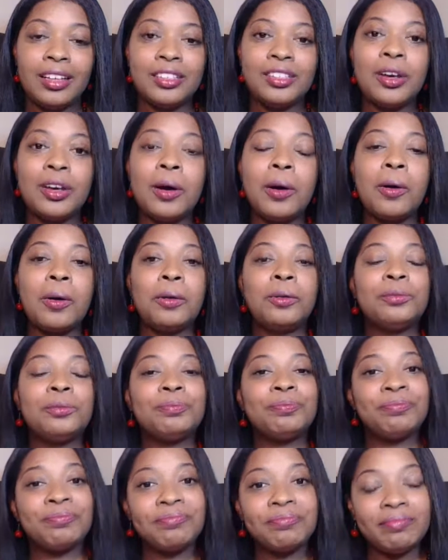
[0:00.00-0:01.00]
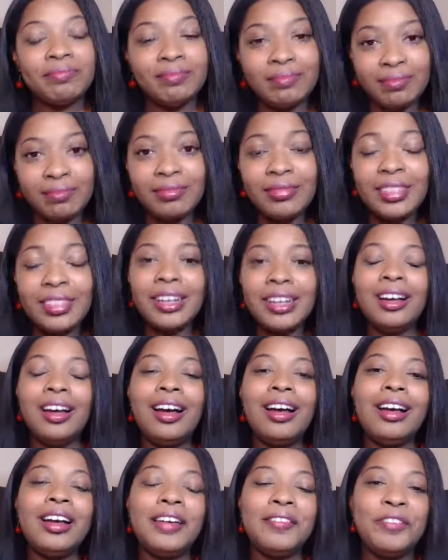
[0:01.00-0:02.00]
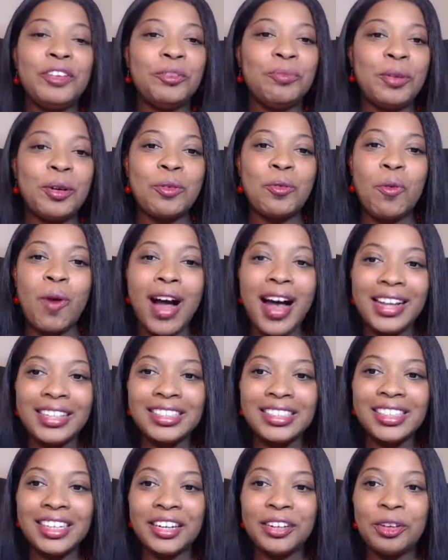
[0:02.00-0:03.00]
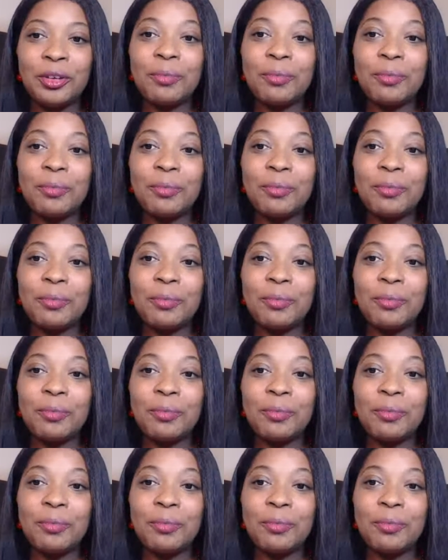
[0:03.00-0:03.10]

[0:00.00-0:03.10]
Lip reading: So if you've been watching,